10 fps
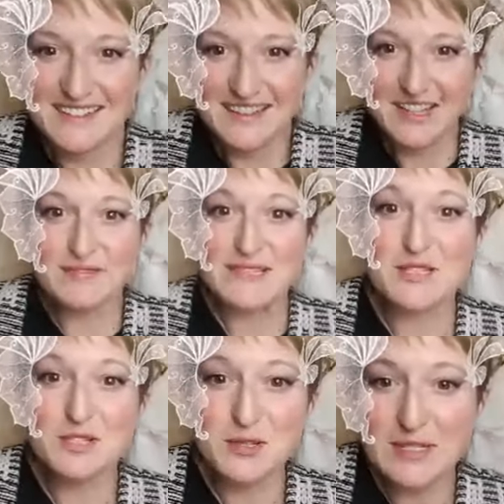Life is
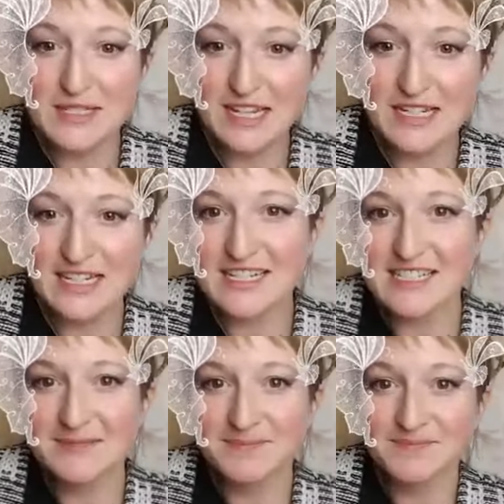just too
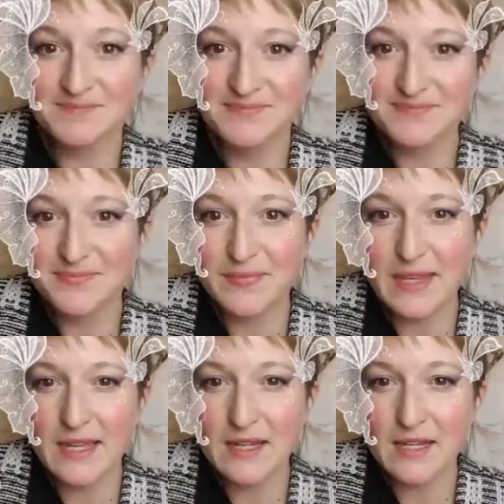exciting.
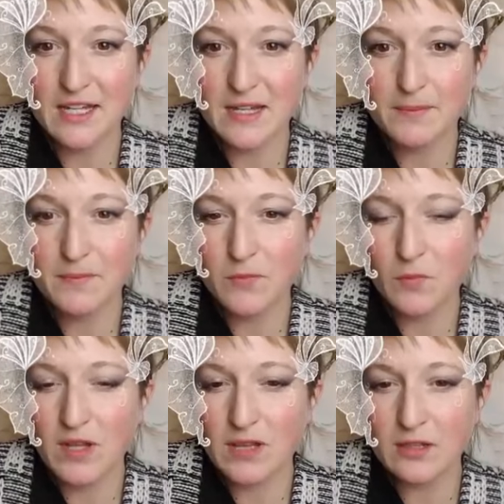
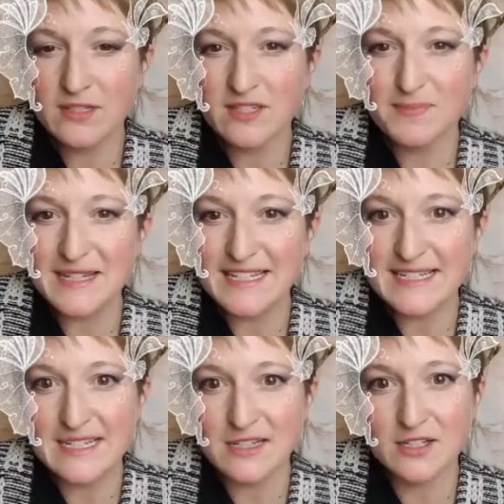Well, lots of
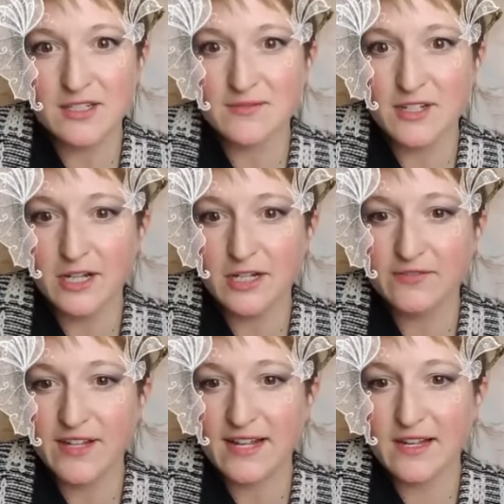peace and lots of
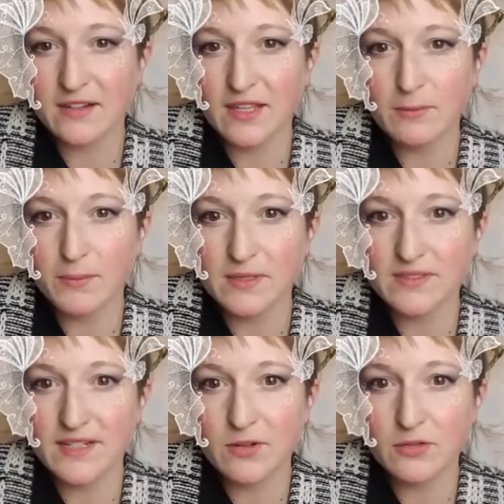love, and keep
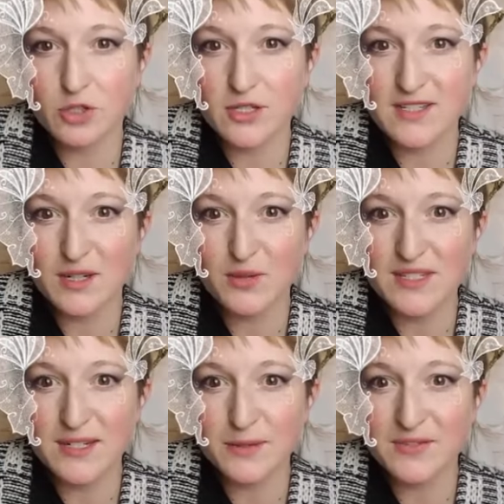building on trusting
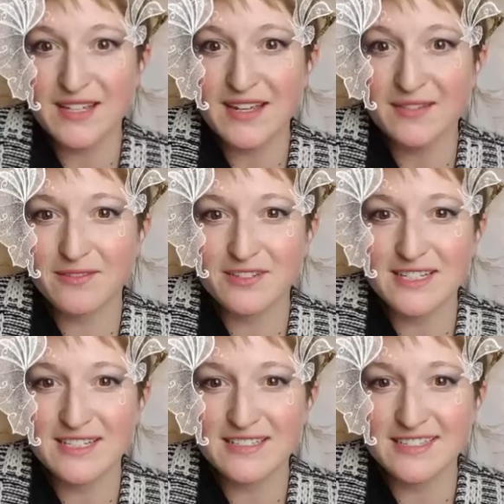yourselves every
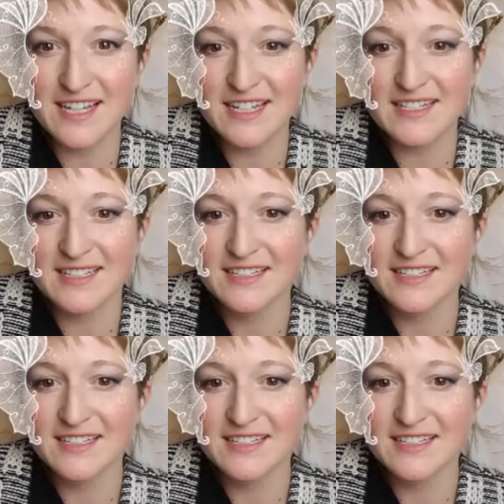single day.